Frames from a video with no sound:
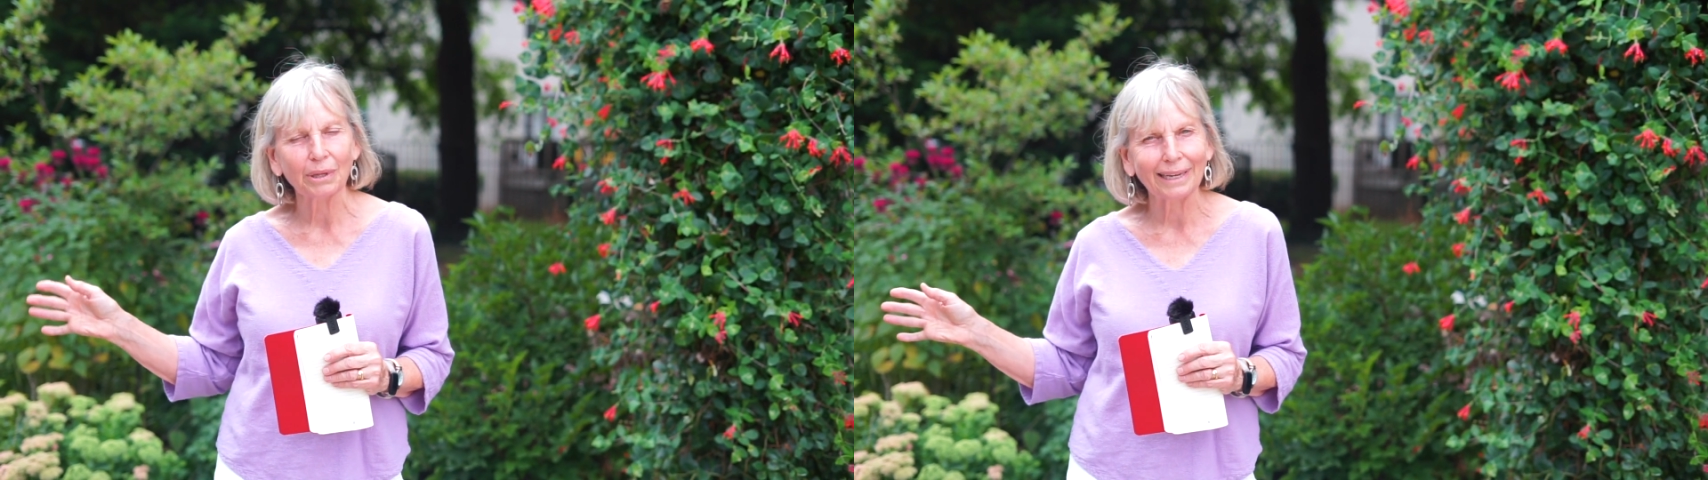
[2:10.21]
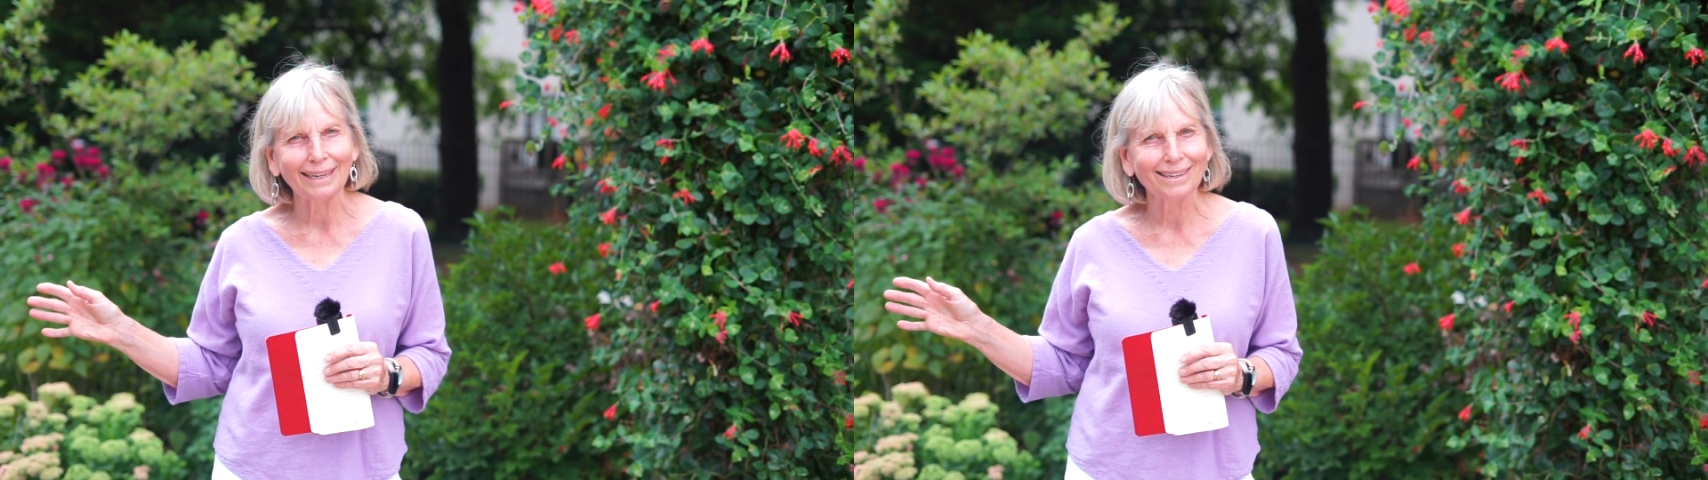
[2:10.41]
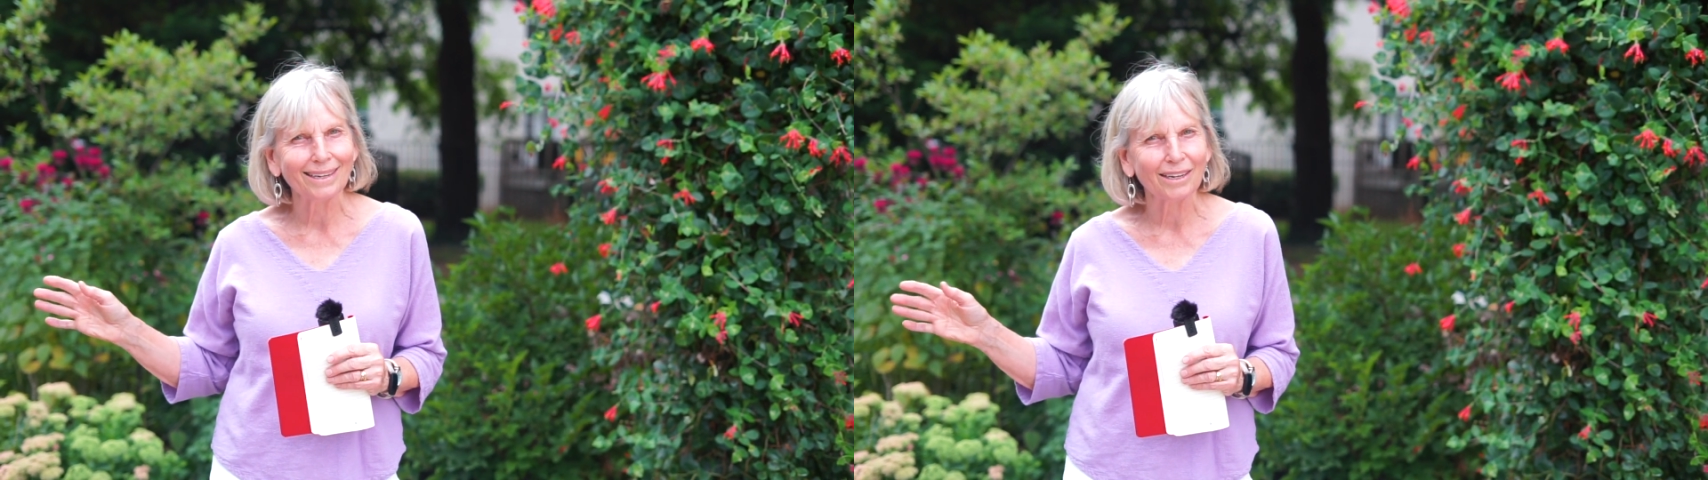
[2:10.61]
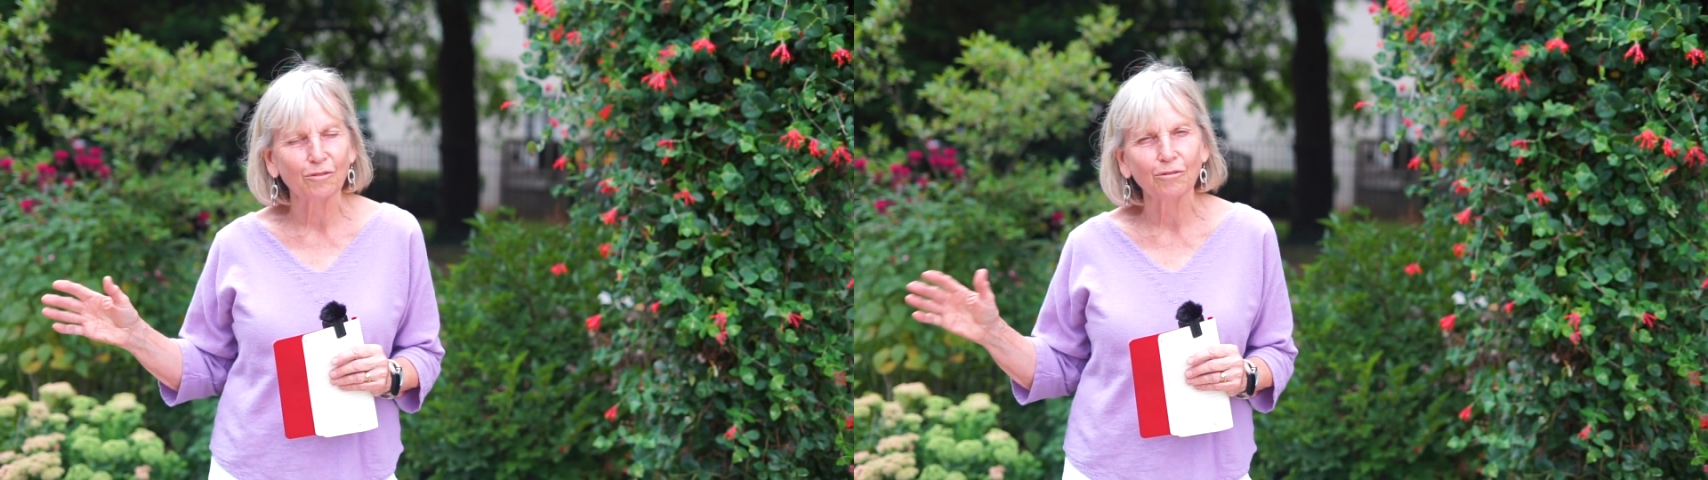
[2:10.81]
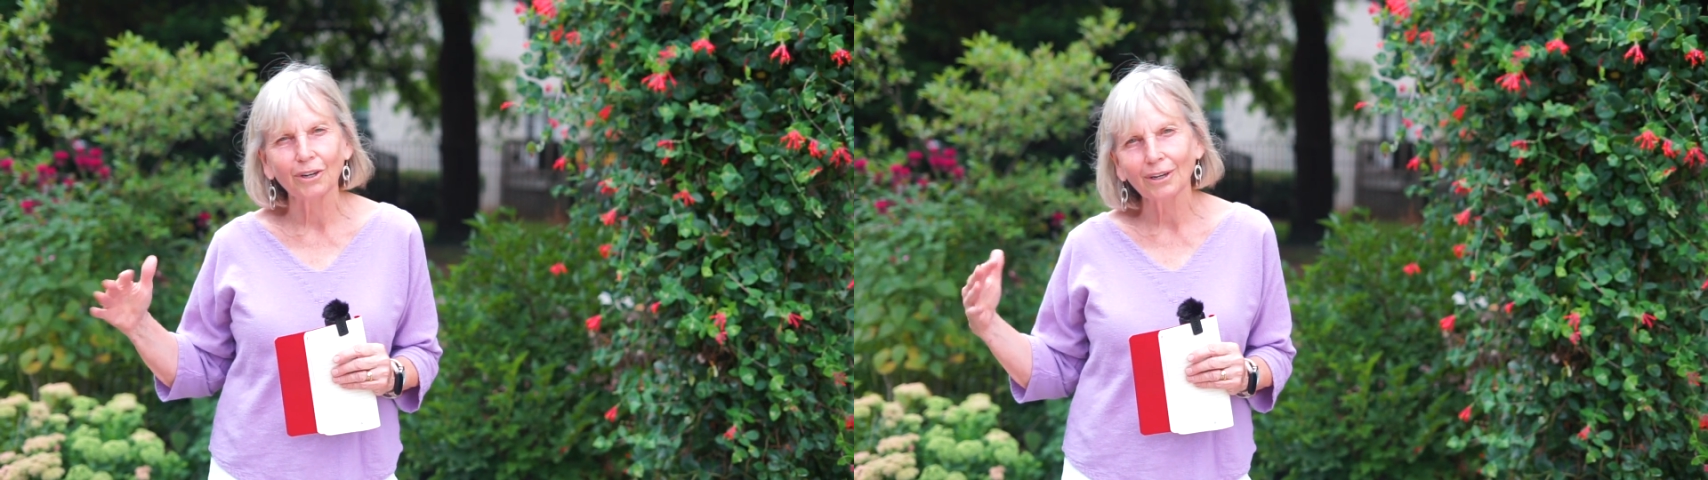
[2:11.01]
planted
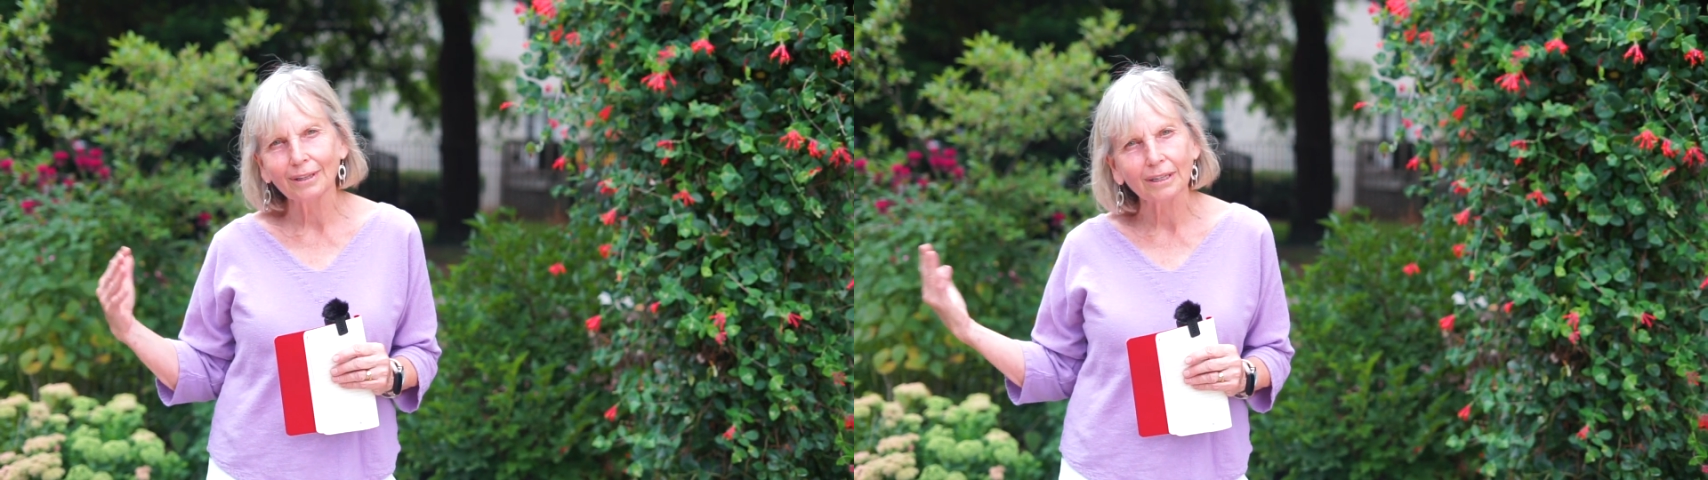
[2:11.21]
and very